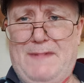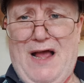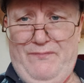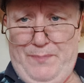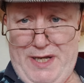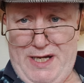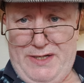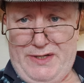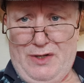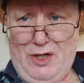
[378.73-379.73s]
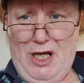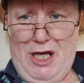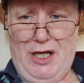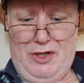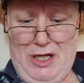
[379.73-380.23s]
have peace and,
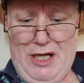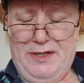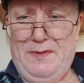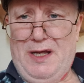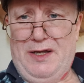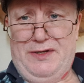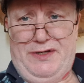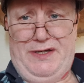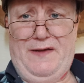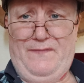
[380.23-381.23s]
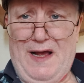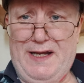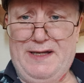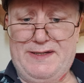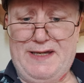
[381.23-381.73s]
and, and, and see if I
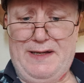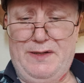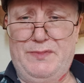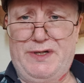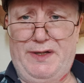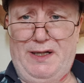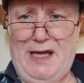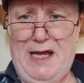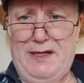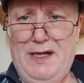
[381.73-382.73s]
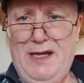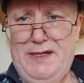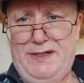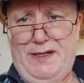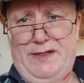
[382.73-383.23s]
can send them to the light,
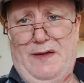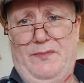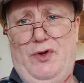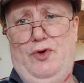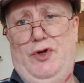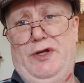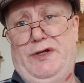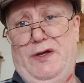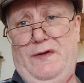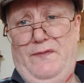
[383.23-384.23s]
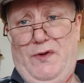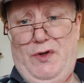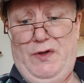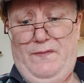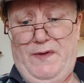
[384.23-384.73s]
seeing as I'm known as Earth,
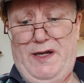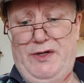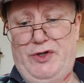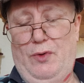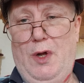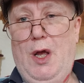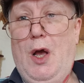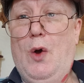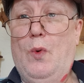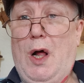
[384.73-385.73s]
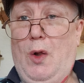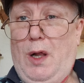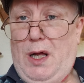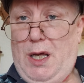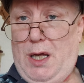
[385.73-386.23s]
Earth Angel.
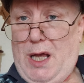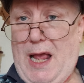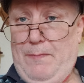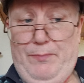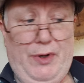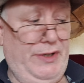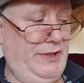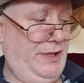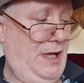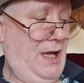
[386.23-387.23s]
Well, uh, Empress,